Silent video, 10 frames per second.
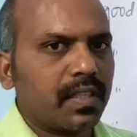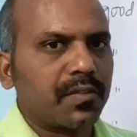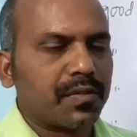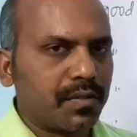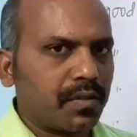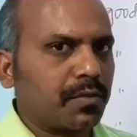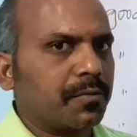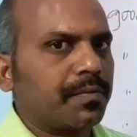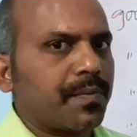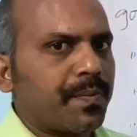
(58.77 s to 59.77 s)
we have to
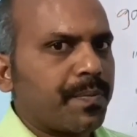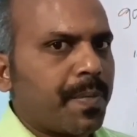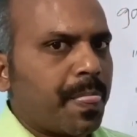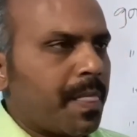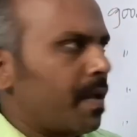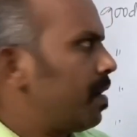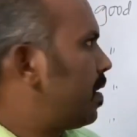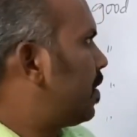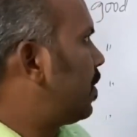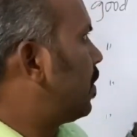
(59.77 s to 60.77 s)
know.
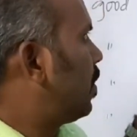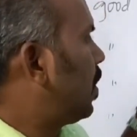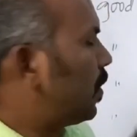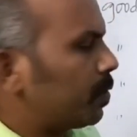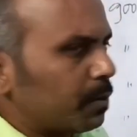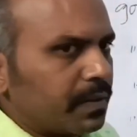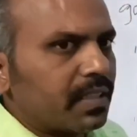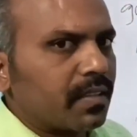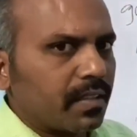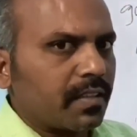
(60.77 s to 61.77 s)
How do we
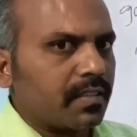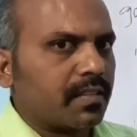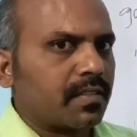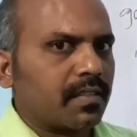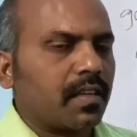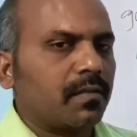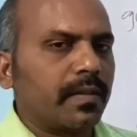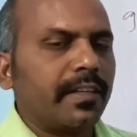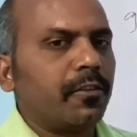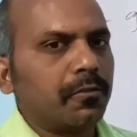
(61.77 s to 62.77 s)
say this? Or
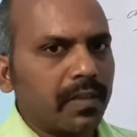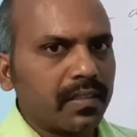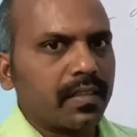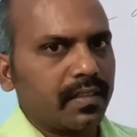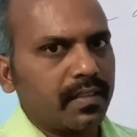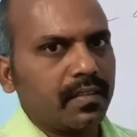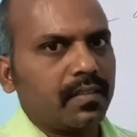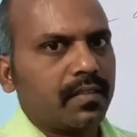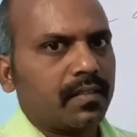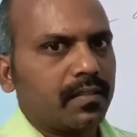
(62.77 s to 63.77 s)
when do we say this?